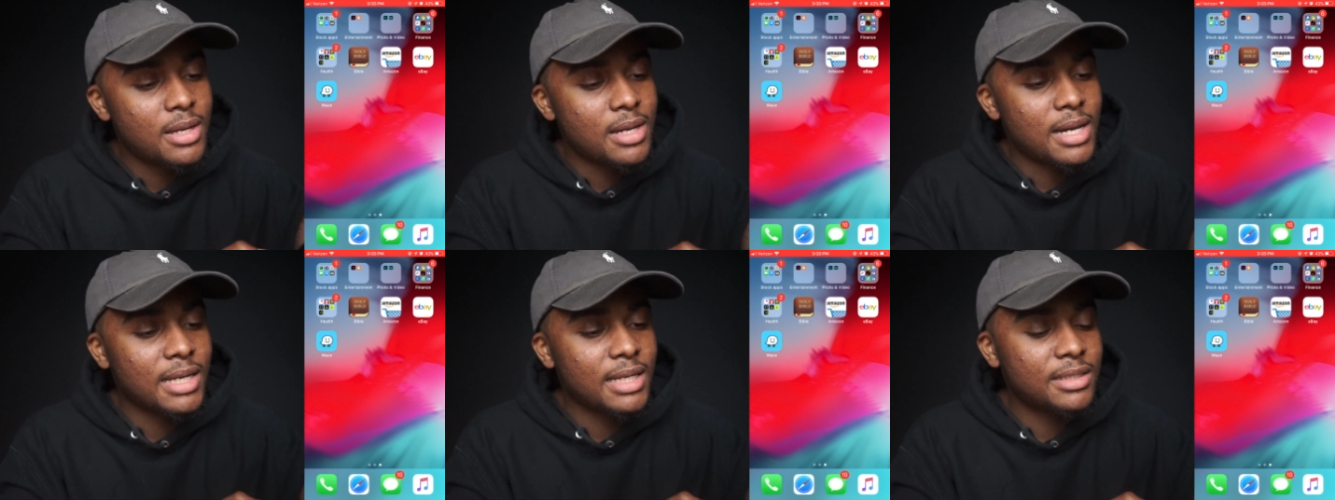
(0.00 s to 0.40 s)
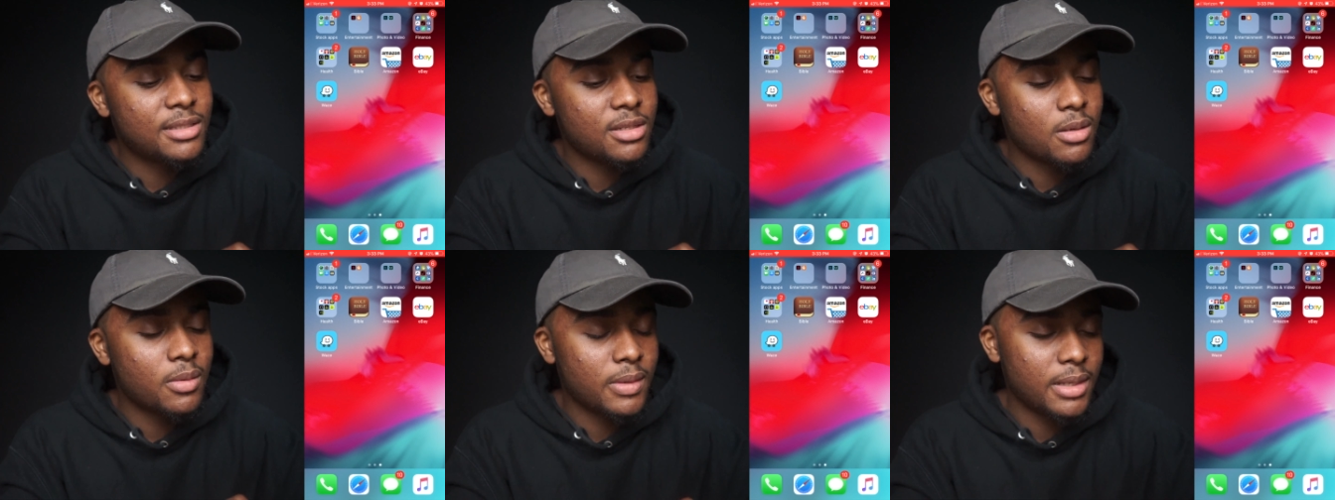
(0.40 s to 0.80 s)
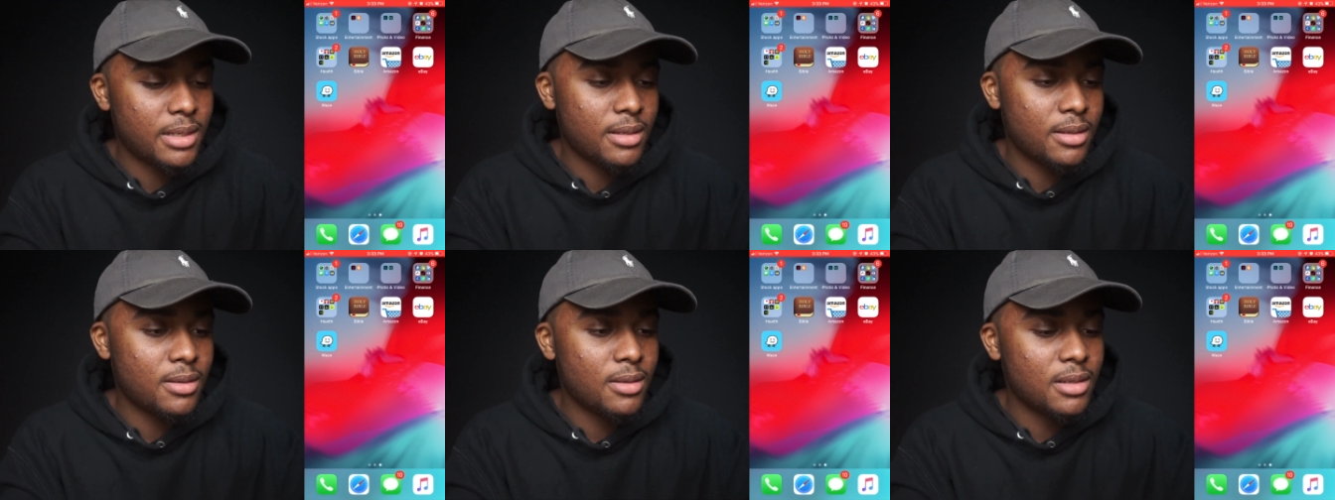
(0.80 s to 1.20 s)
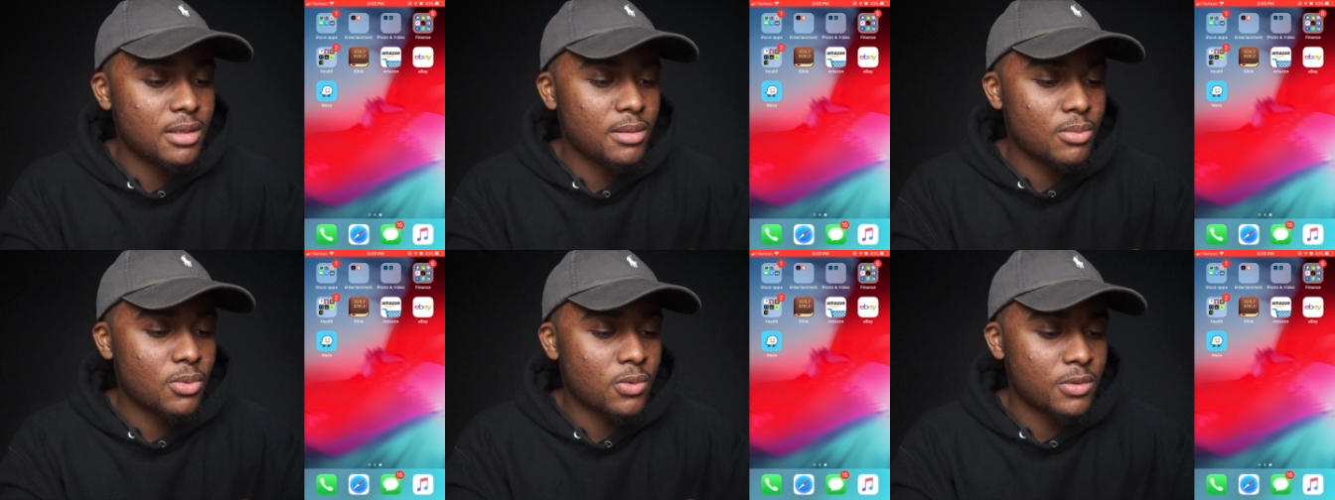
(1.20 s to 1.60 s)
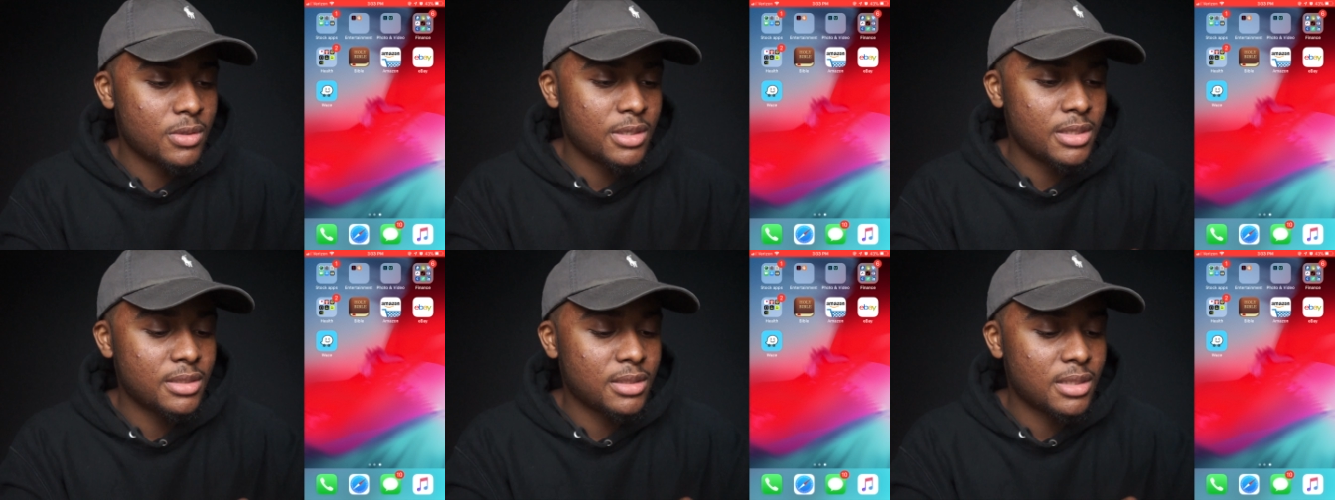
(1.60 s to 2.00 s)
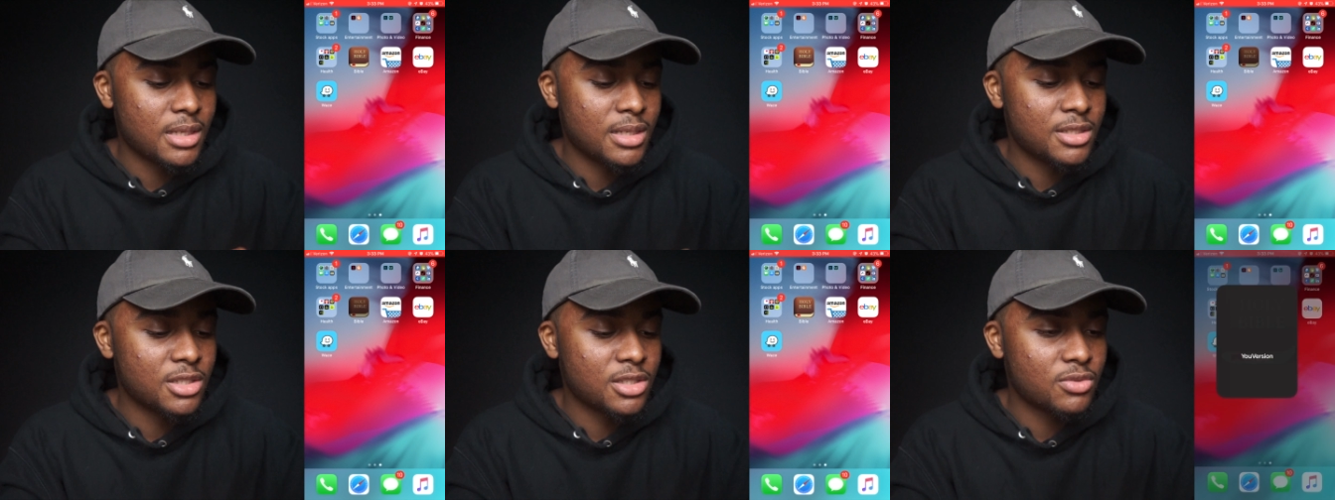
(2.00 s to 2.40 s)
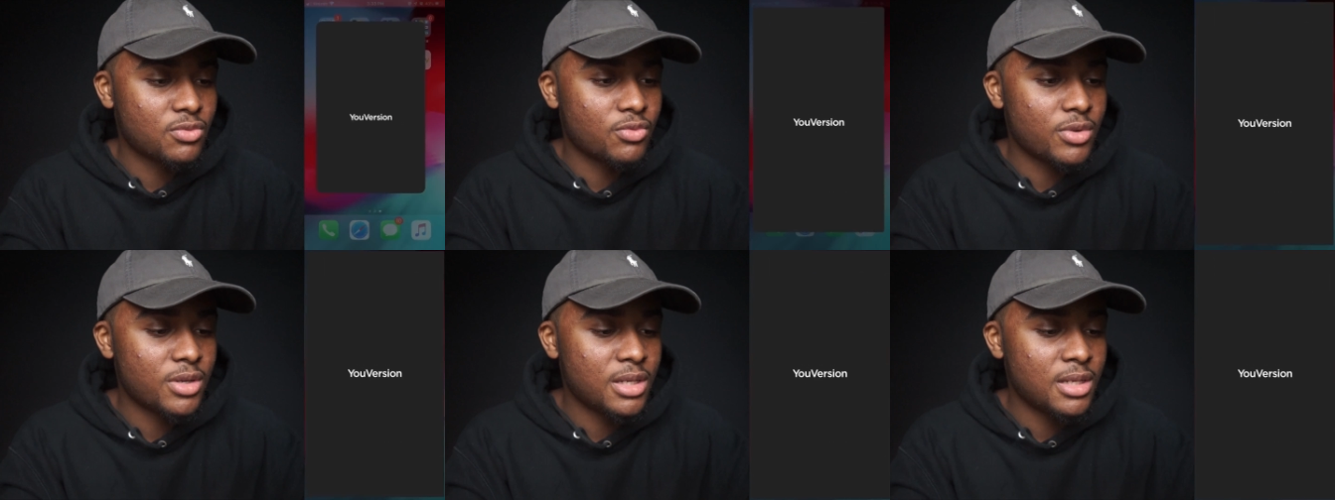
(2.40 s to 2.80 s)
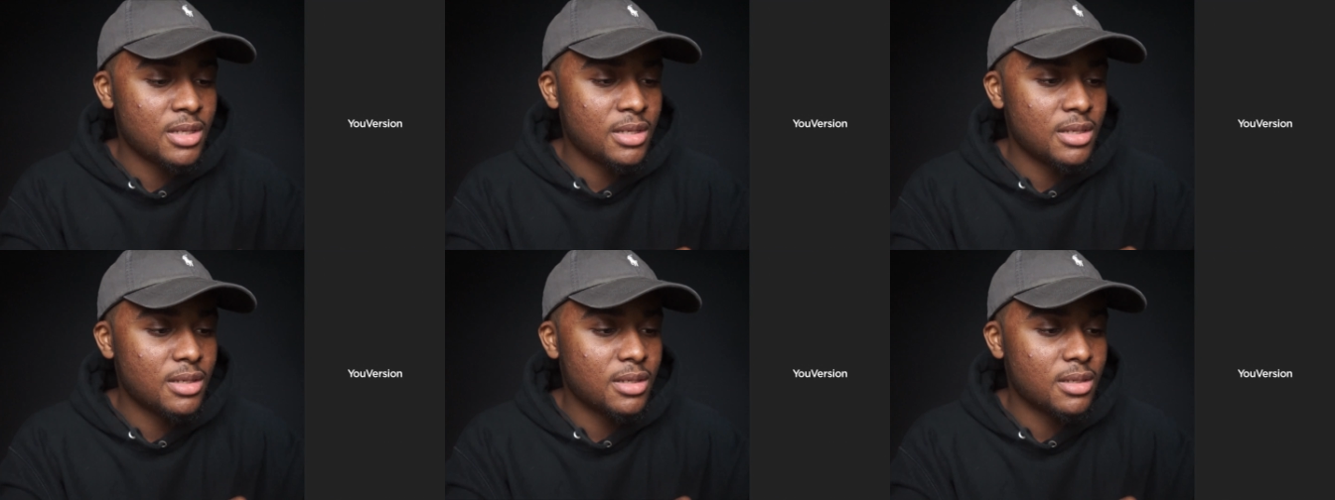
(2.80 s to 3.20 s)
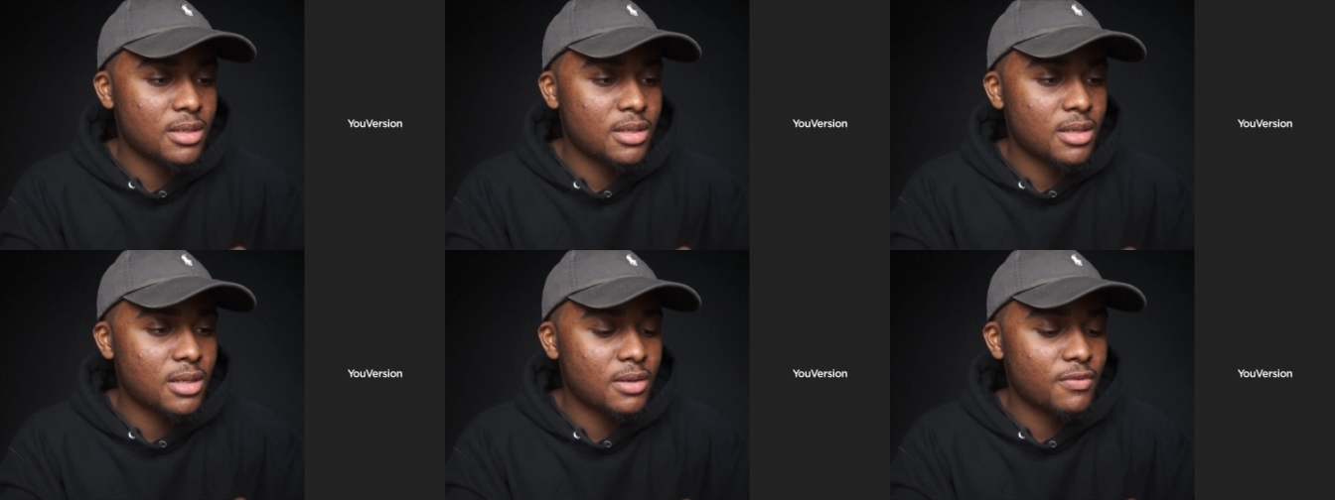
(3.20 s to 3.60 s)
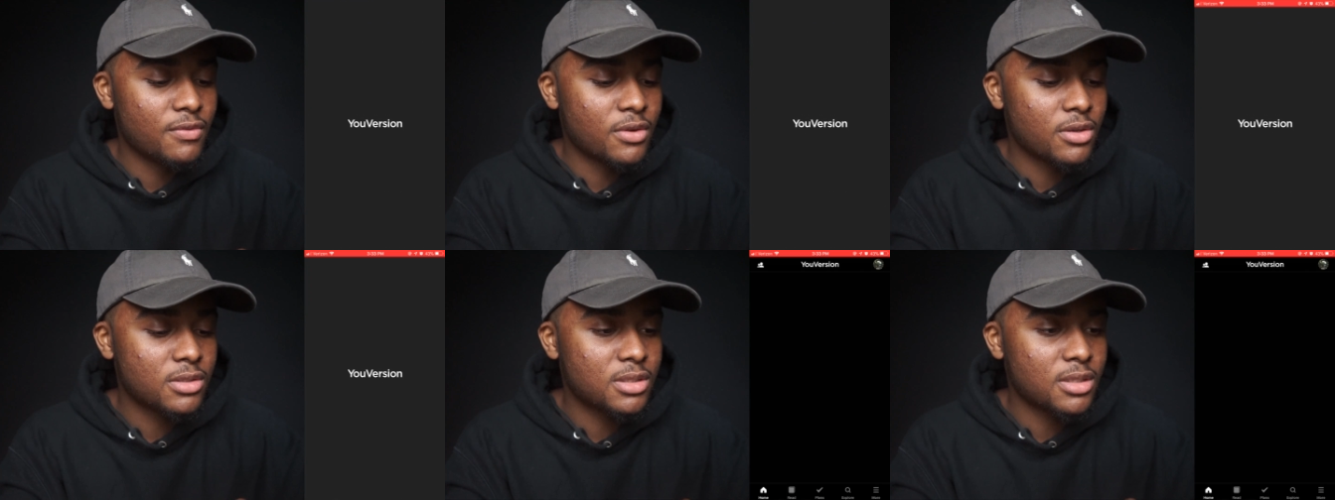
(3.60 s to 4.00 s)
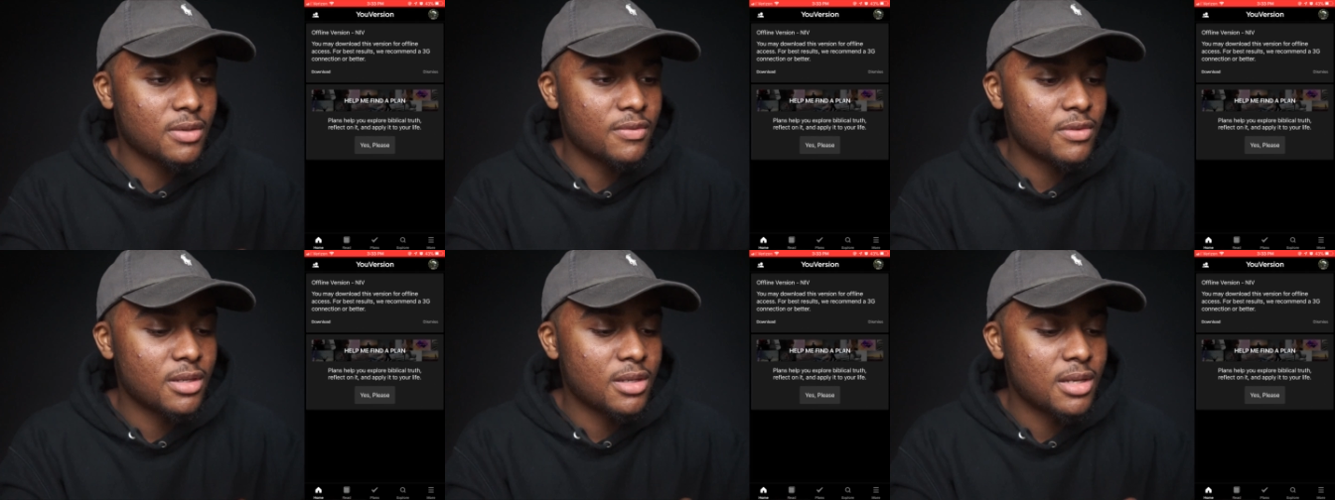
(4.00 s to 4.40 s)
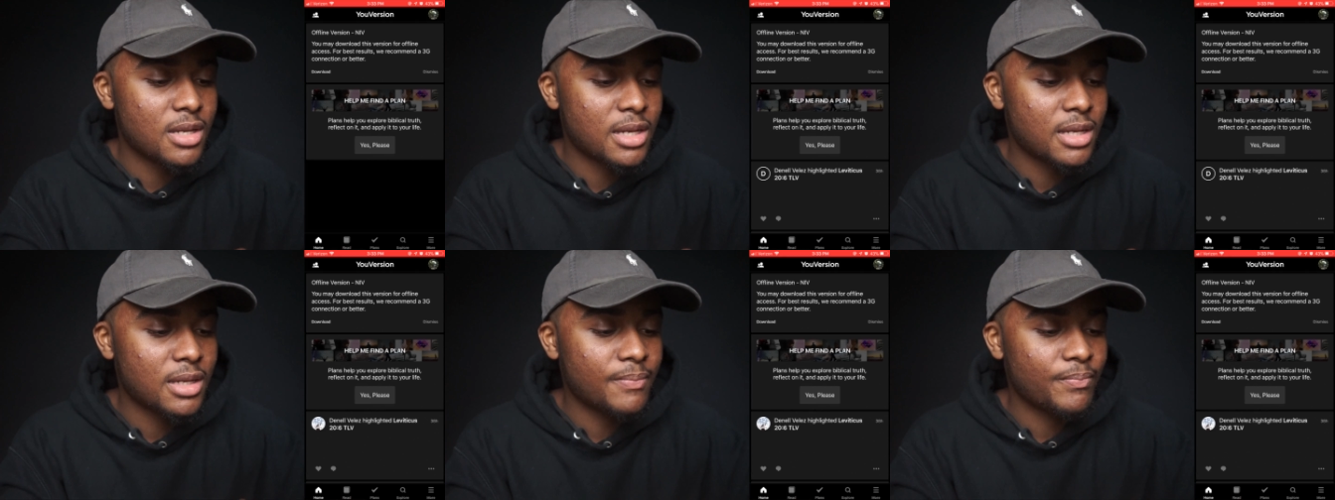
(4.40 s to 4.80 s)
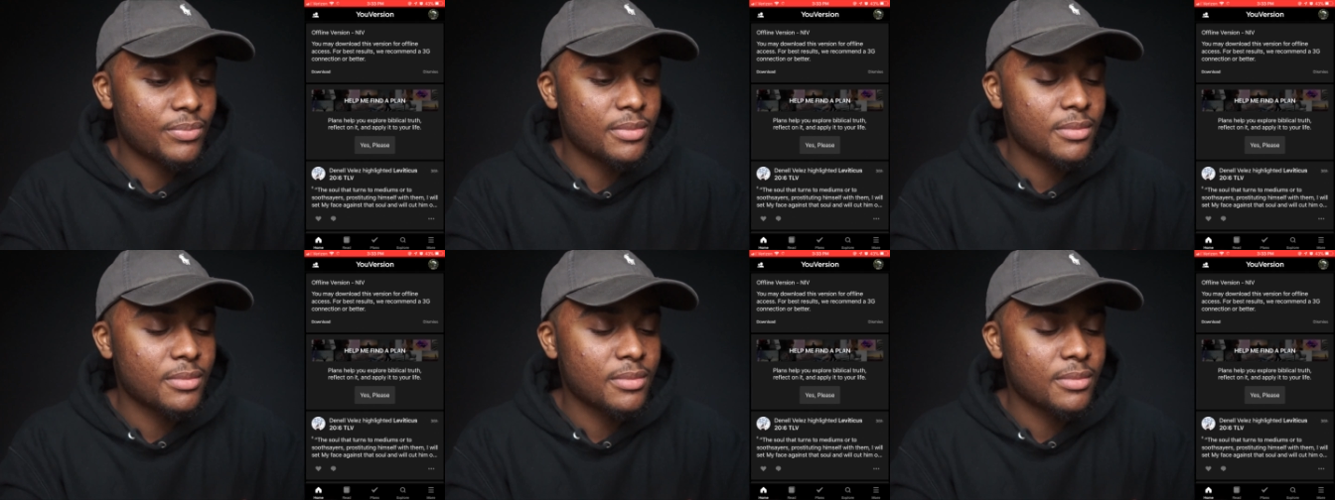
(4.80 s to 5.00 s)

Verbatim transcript: I like to go here in the mornings and just read the verse of the day,